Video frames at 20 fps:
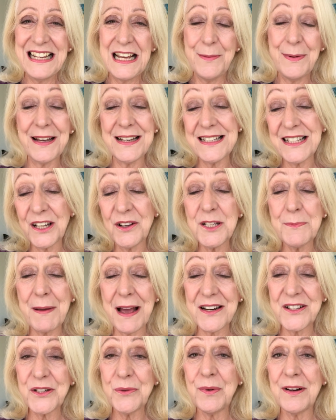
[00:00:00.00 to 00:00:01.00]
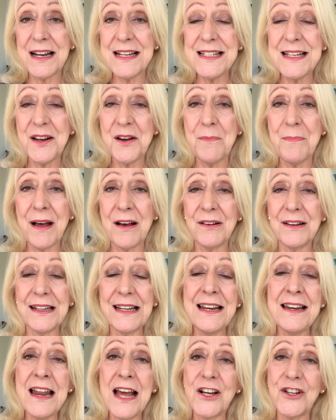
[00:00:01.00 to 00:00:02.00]
because it goes back to what I said about
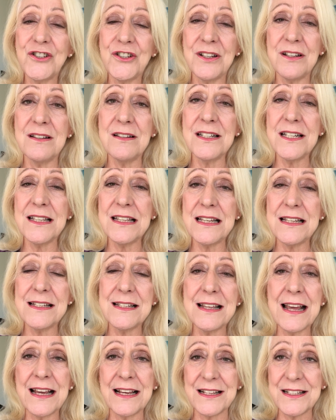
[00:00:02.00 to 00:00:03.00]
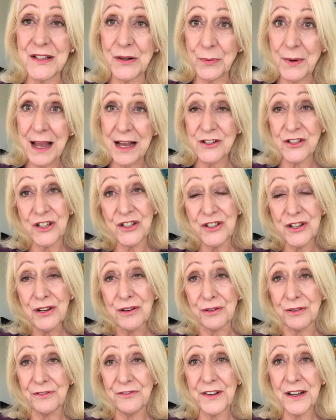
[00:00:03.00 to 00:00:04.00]
connection to these things that we actually
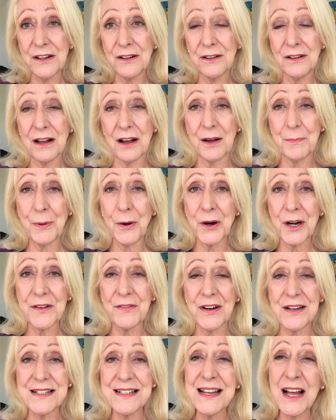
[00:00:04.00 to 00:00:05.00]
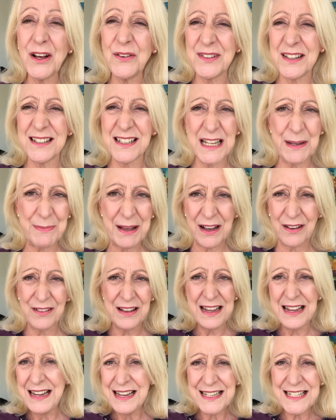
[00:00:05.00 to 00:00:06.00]
do feel part of ourselves is somehow
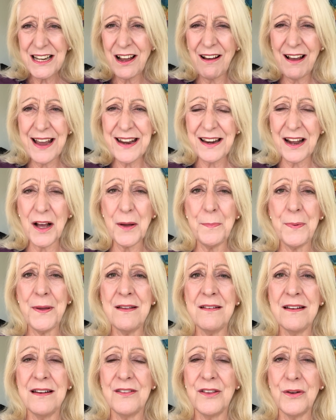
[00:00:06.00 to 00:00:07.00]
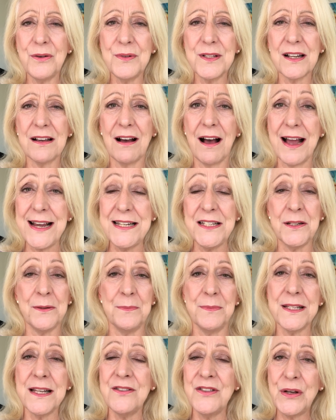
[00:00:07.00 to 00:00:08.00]
tied up in those
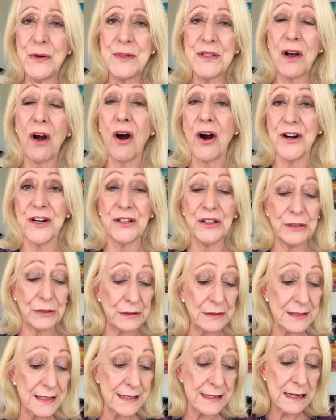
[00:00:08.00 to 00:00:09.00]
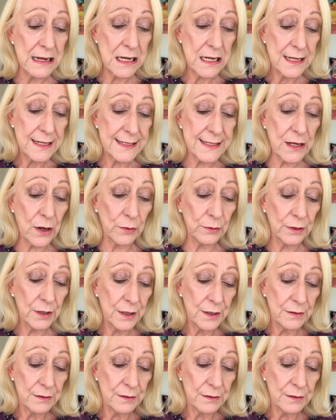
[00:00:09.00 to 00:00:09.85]
items, in those articles. So